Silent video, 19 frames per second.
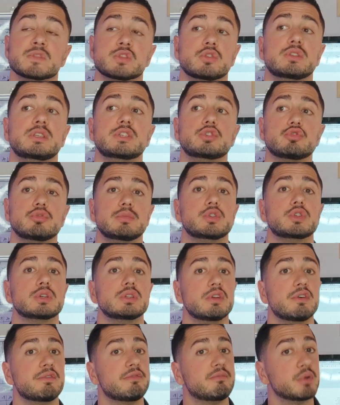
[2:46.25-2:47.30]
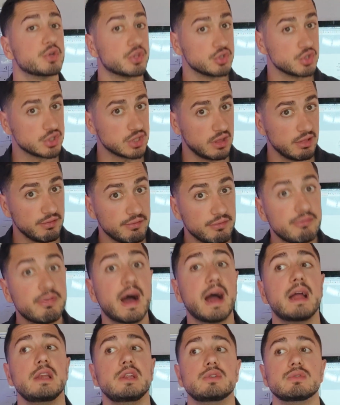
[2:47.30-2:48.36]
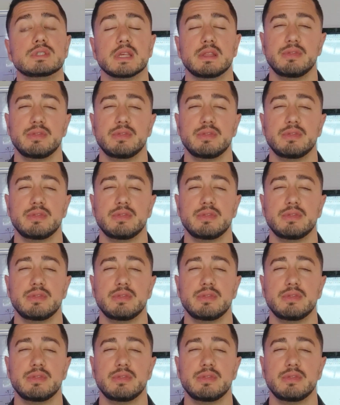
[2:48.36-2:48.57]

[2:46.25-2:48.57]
the distribution of potential values.